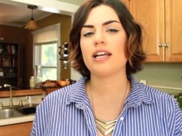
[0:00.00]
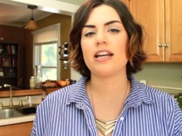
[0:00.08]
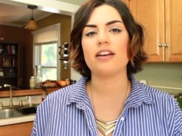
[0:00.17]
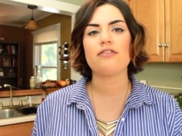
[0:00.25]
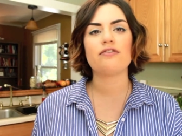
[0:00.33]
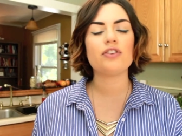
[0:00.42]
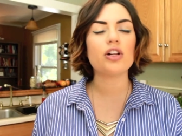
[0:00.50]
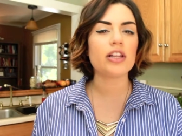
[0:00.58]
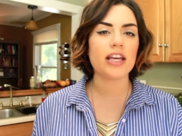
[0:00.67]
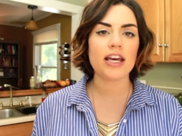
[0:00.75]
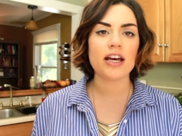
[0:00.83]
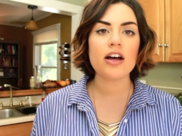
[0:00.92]
Let it
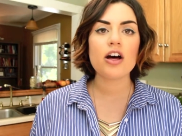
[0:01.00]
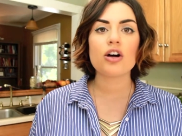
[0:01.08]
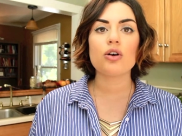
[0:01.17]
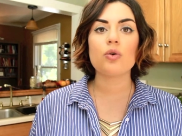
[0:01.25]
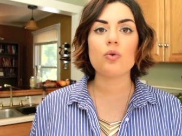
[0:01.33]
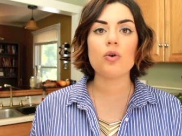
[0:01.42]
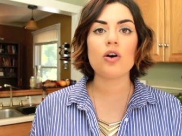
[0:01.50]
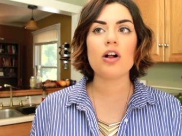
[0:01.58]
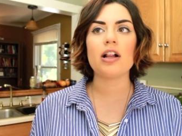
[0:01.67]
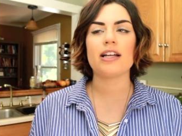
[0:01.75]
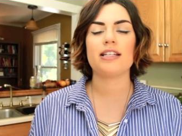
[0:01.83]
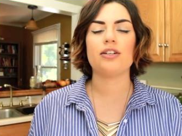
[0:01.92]
fully
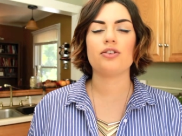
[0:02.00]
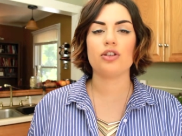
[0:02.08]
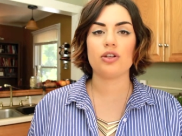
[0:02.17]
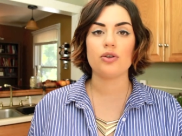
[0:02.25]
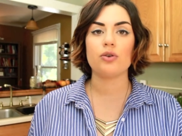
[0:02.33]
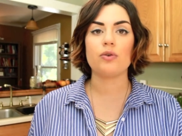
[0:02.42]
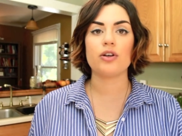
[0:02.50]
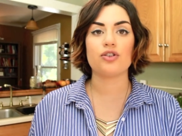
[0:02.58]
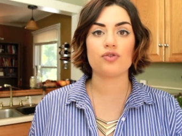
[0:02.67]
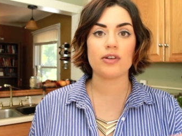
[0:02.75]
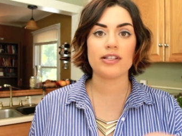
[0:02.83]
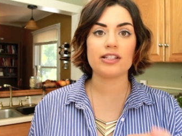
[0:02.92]
cool until you
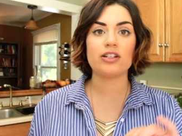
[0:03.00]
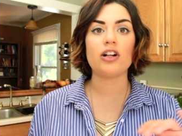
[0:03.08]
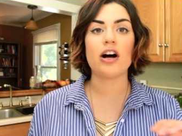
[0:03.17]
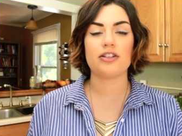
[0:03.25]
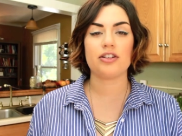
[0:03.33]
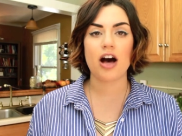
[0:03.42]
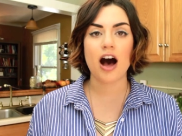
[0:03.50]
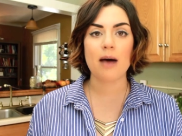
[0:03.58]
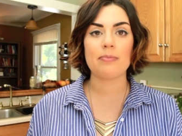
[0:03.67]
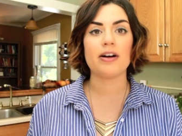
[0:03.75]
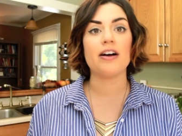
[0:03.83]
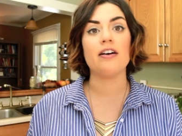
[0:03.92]
drizzle on
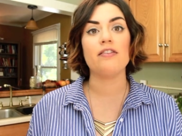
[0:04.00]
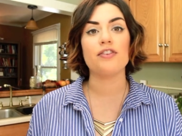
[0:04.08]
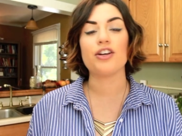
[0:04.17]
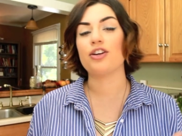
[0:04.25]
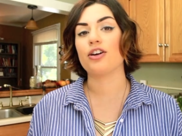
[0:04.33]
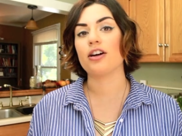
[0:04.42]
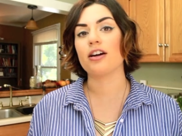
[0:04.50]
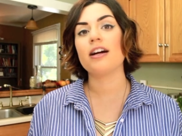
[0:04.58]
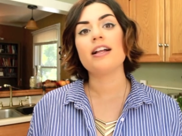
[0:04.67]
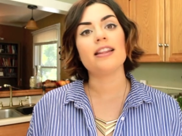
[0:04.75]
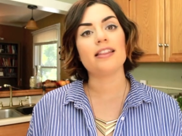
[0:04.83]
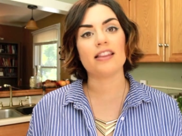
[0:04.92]
top of your
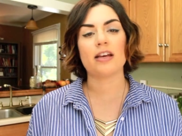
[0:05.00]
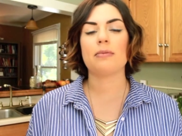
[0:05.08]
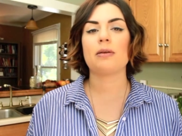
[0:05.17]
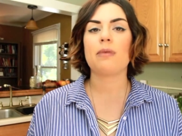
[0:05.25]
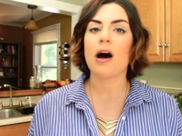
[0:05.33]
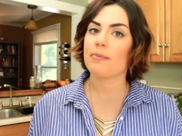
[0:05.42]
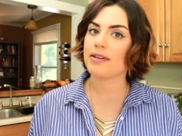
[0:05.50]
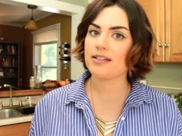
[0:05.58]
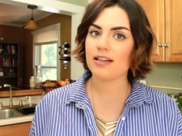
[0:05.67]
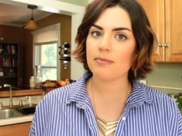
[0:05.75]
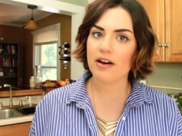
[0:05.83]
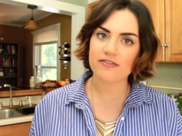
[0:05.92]
lemon poppy
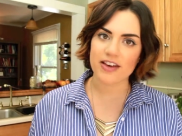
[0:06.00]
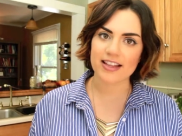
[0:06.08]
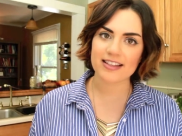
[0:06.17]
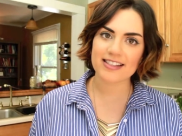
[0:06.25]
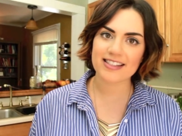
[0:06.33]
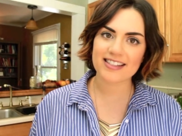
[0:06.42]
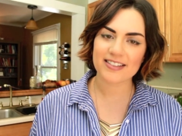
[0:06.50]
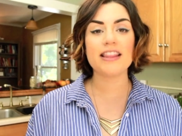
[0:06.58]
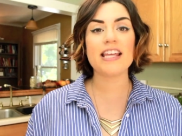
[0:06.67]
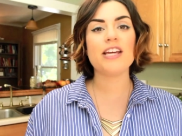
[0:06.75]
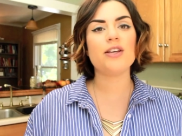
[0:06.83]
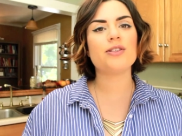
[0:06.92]
seed muffins.
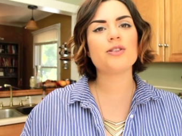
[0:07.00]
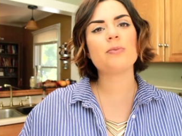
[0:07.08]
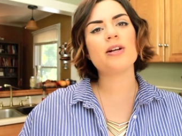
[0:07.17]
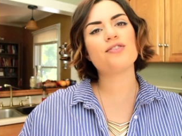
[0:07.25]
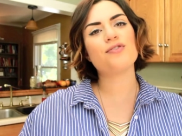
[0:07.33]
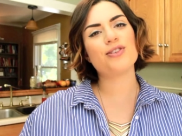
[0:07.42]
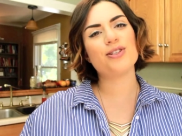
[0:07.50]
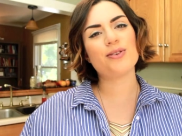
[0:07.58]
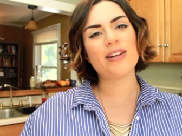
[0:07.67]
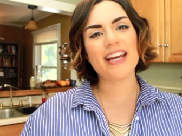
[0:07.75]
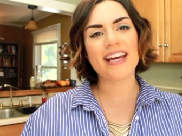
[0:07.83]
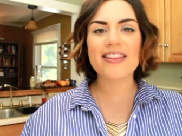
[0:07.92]
Thank you so much for
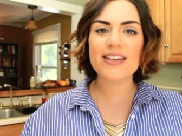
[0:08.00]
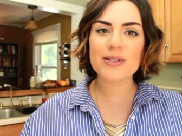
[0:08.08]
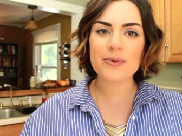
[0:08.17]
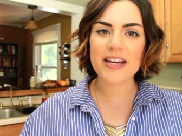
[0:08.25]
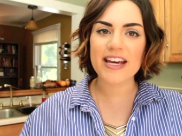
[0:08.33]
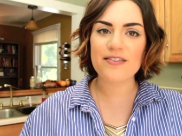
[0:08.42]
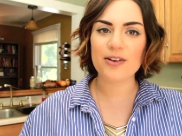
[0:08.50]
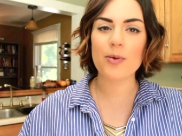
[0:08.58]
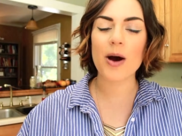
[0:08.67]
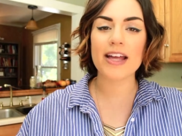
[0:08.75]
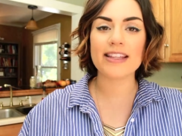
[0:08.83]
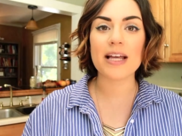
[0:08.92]
tuning in this week,
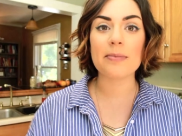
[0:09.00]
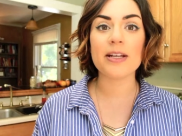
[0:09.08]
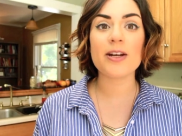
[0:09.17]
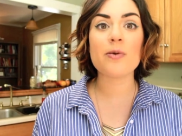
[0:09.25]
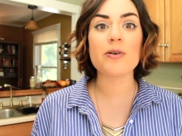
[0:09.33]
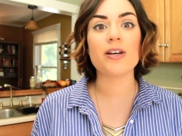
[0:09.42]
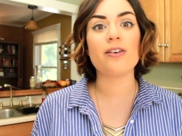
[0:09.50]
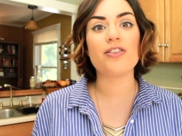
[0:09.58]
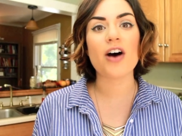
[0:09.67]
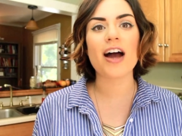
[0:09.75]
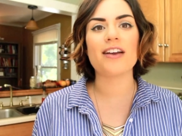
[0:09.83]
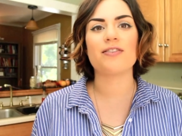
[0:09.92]
everyone. Let me know what you
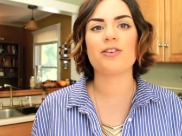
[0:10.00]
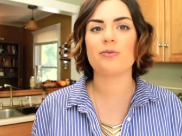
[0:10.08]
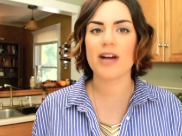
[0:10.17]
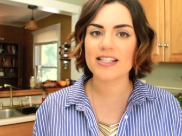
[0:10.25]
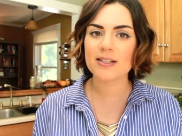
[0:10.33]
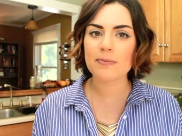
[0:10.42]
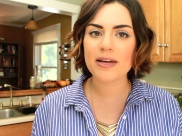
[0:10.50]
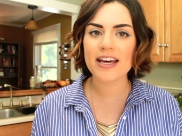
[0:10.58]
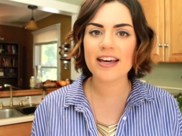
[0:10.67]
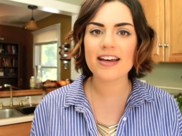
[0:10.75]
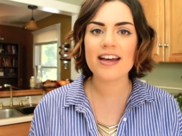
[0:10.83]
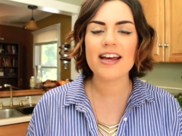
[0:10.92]
thought of the
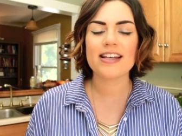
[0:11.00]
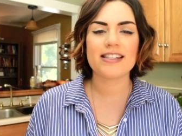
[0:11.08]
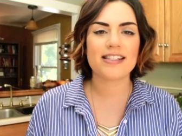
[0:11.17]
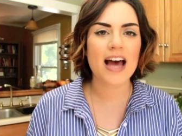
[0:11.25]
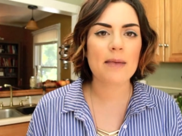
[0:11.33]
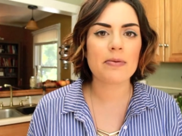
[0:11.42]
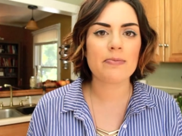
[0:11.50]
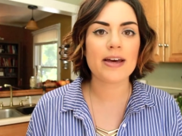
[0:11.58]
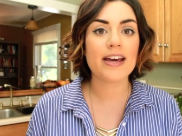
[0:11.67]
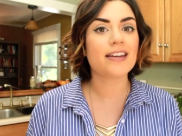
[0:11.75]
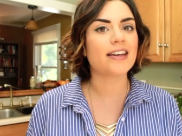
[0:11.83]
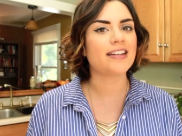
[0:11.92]
recipe, snap a
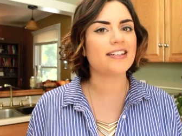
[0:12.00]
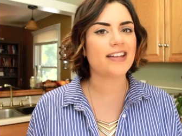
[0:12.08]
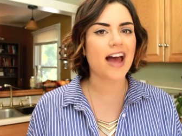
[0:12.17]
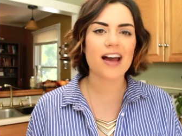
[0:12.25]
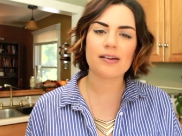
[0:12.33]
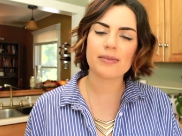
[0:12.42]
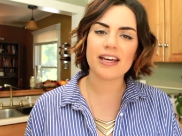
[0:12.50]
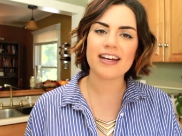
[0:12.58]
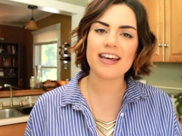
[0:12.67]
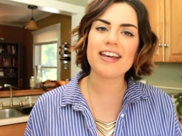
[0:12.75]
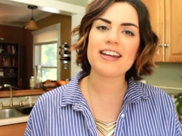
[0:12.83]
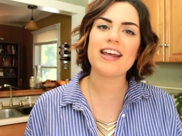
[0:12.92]
pic and tag me in
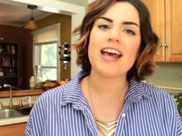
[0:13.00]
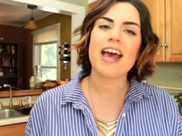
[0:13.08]
it,